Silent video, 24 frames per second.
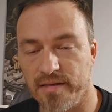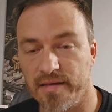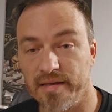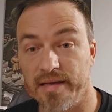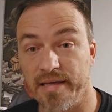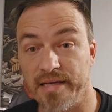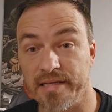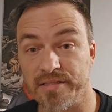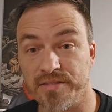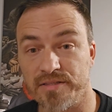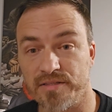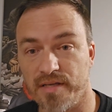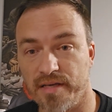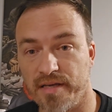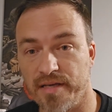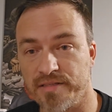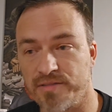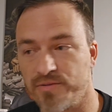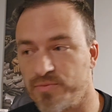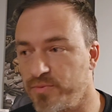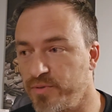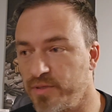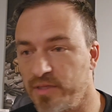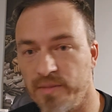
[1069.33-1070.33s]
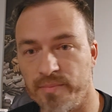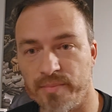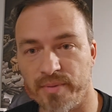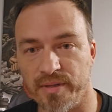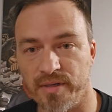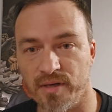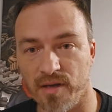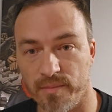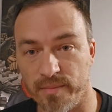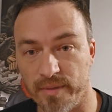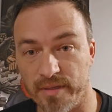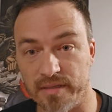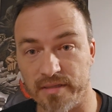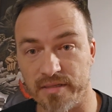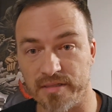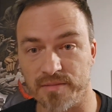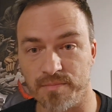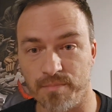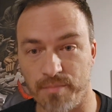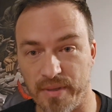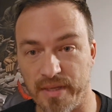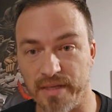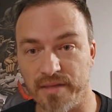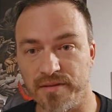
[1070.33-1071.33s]
It's really becoming this
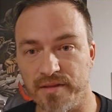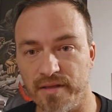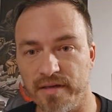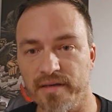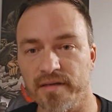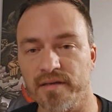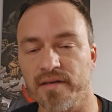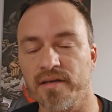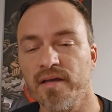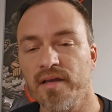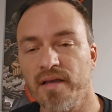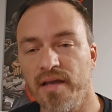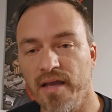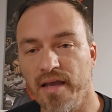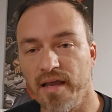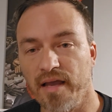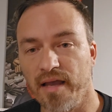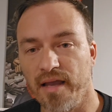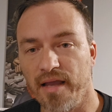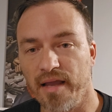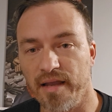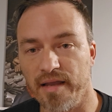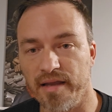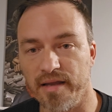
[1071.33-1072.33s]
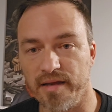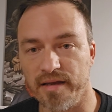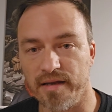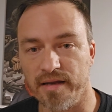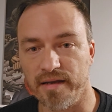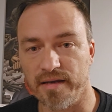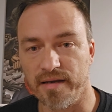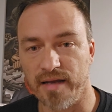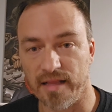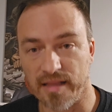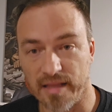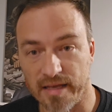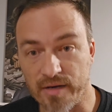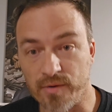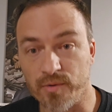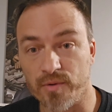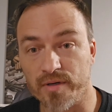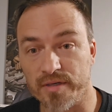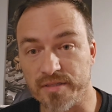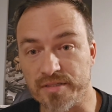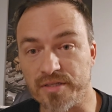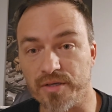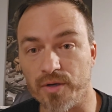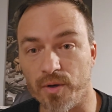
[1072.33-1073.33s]
big thing, and I like
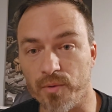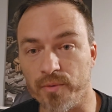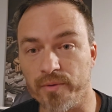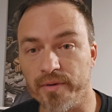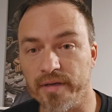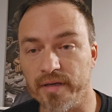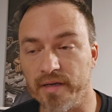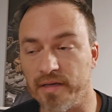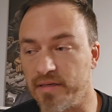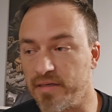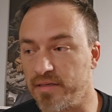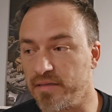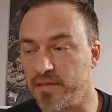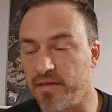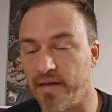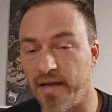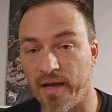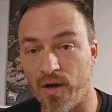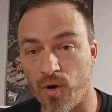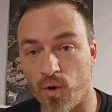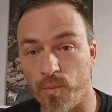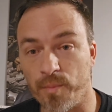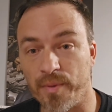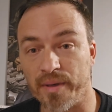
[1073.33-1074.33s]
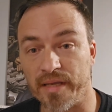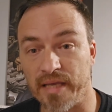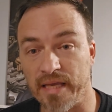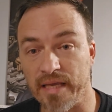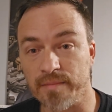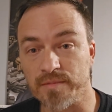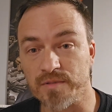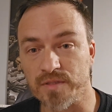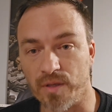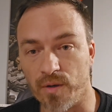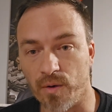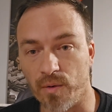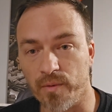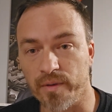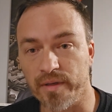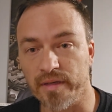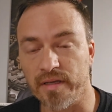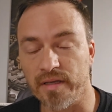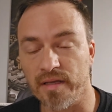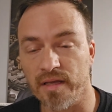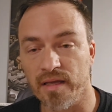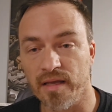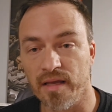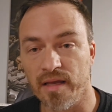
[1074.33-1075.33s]
where it's going, and I hope it keeps
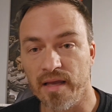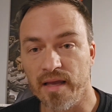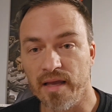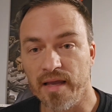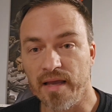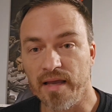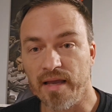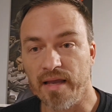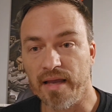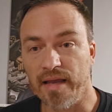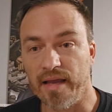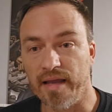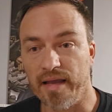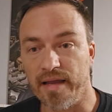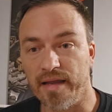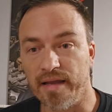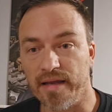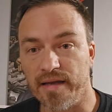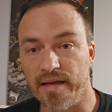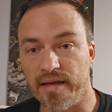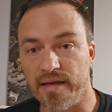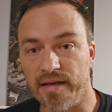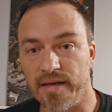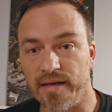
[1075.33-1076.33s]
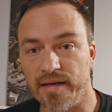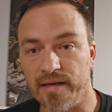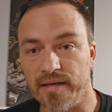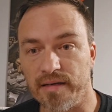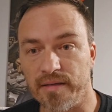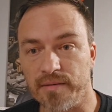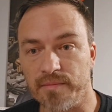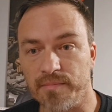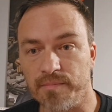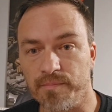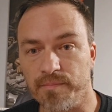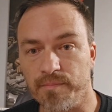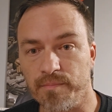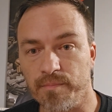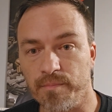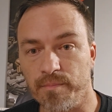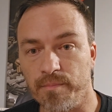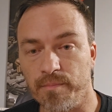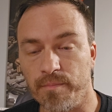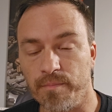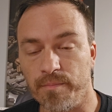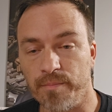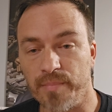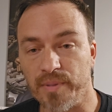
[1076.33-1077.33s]
going. And
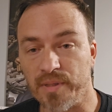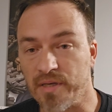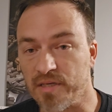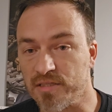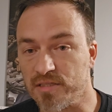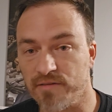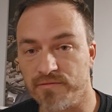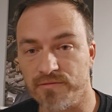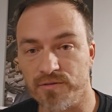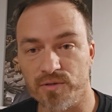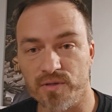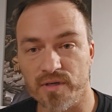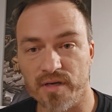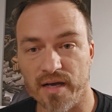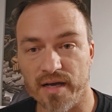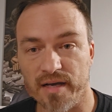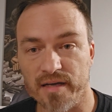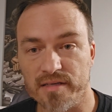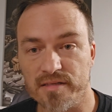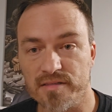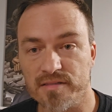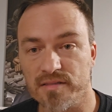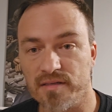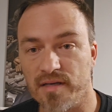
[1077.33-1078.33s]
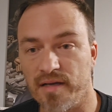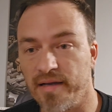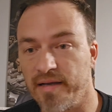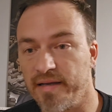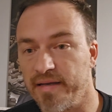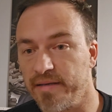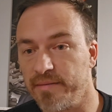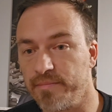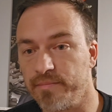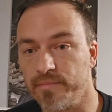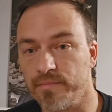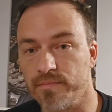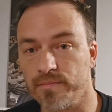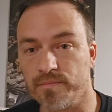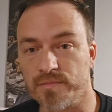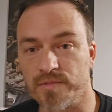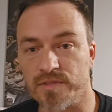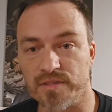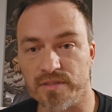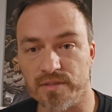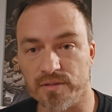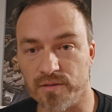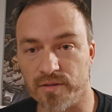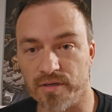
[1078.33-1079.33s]
because of you guys, I'm
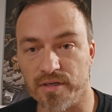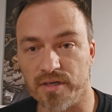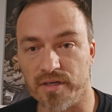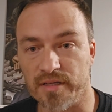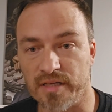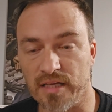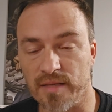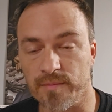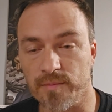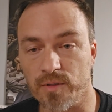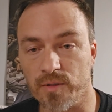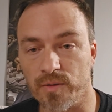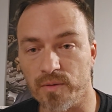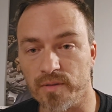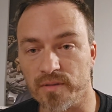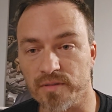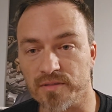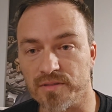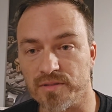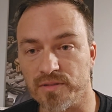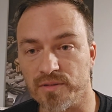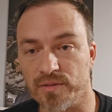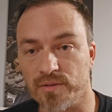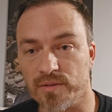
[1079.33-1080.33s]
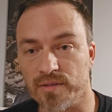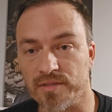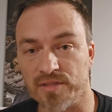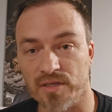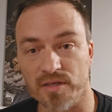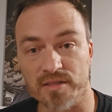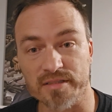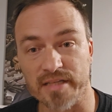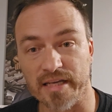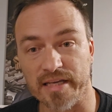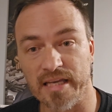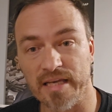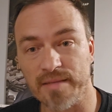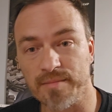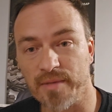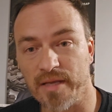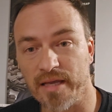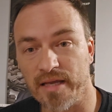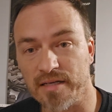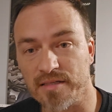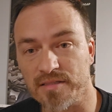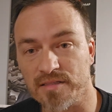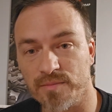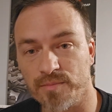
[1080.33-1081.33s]
still going to keep going. So as long as I keep
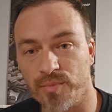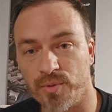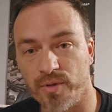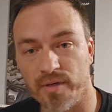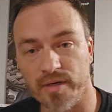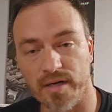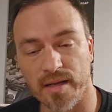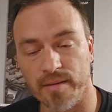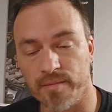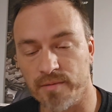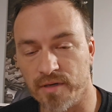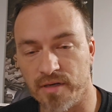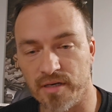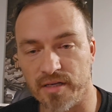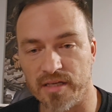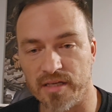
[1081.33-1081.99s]
getting support, I'm going to